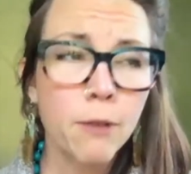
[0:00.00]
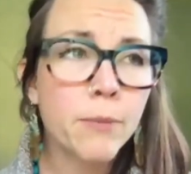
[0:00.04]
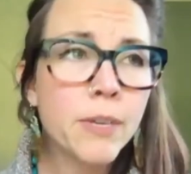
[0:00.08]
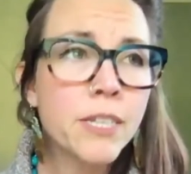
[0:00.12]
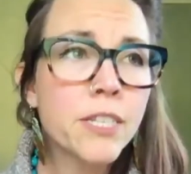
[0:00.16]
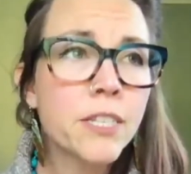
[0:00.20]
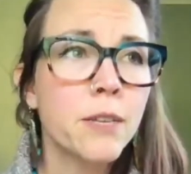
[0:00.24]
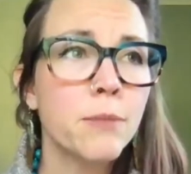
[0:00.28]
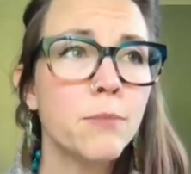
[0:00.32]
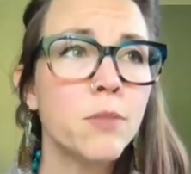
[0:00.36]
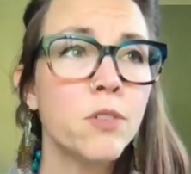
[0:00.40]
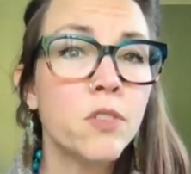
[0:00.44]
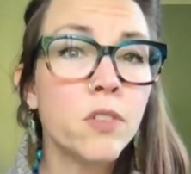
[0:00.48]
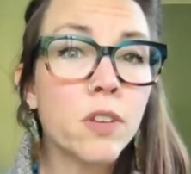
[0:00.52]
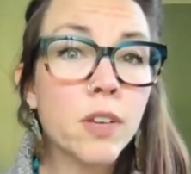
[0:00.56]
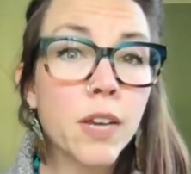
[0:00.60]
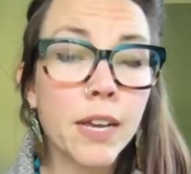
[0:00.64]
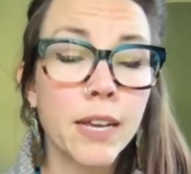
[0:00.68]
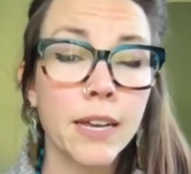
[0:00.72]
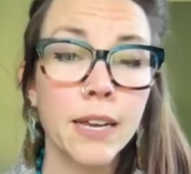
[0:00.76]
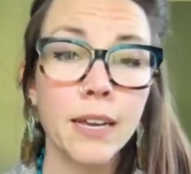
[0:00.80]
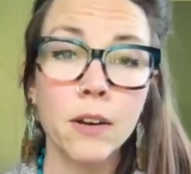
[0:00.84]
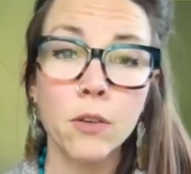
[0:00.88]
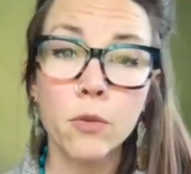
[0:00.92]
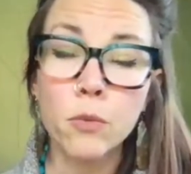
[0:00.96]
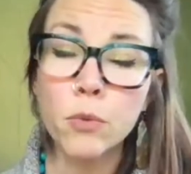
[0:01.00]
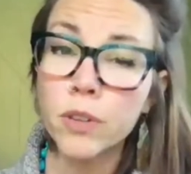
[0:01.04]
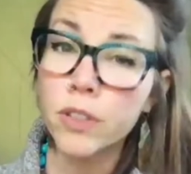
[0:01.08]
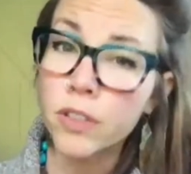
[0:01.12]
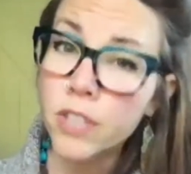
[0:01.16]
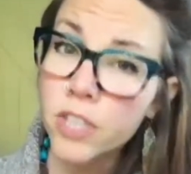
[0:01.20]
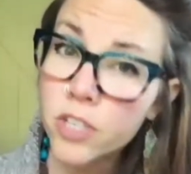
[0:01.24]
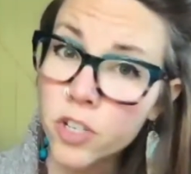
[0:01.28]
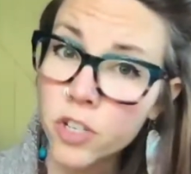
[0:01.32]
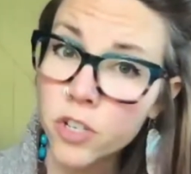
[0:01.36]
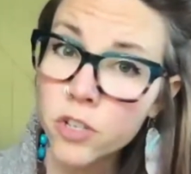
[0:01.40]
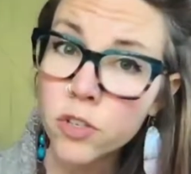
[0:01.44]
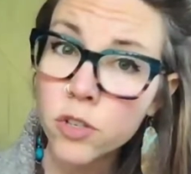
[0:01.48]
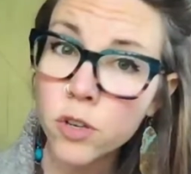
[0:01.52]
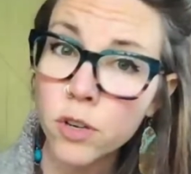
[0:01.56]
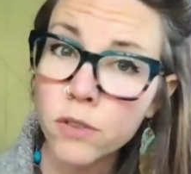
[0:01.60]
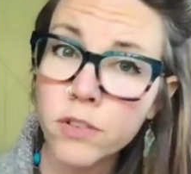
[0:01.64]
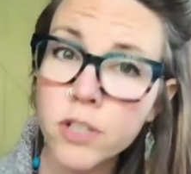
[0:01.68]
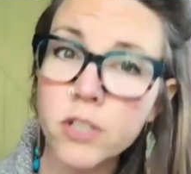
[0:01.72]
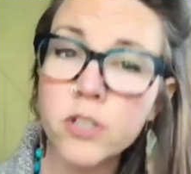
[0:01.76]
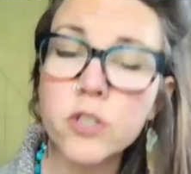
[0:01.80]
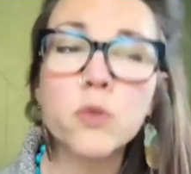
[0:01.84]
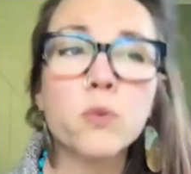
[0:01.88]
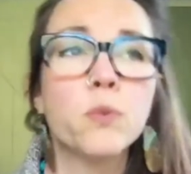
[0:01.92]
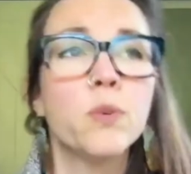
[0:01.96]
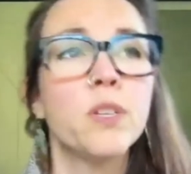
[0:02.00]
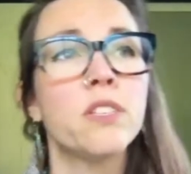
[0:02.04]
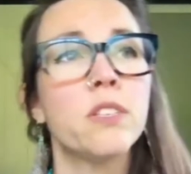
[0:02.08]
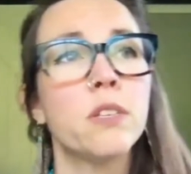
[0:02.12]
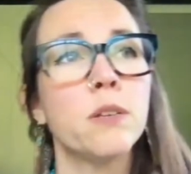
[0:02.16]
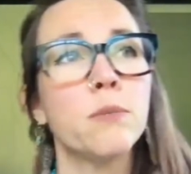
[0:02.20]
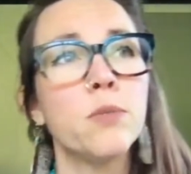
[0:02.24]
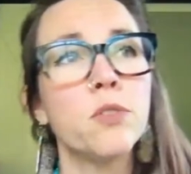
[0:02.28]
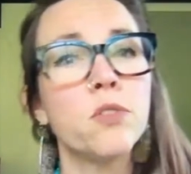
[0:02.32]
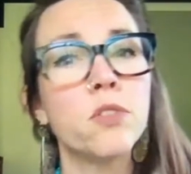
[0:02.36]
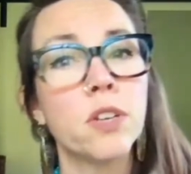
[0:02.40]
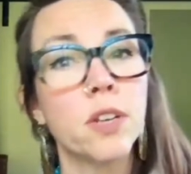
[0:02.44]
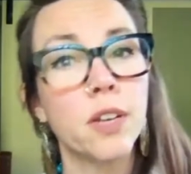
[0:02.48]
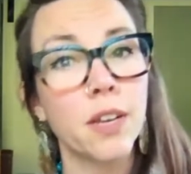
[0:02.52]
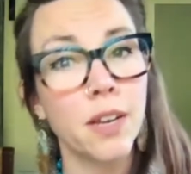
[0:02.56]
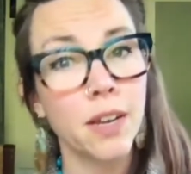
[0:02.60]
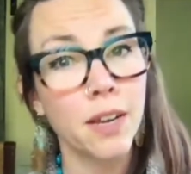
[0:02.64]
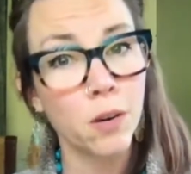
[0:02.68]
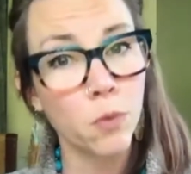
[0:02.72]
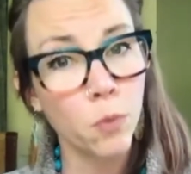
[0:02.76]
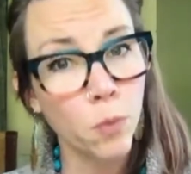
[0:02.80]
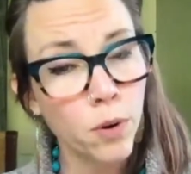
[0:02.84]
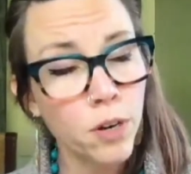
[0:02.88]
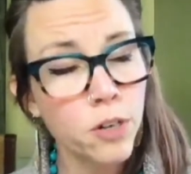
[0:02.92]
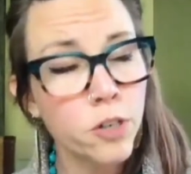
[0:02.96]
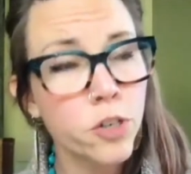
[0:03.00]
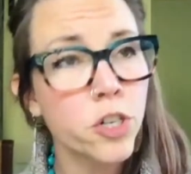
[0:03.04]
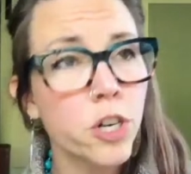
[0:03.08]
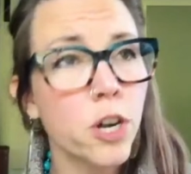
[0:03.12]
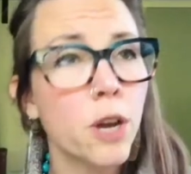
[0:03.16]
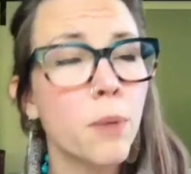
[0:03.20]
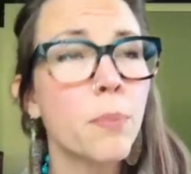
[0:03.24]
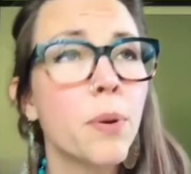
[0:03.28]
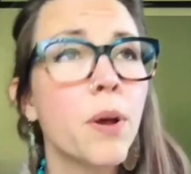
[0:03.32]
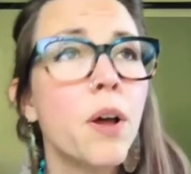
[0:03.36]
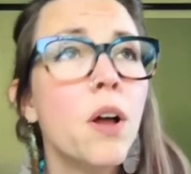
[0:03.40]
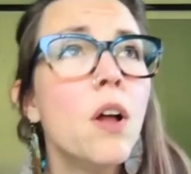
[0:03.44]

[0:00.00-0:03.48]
We see music in religious service, we see music in worship,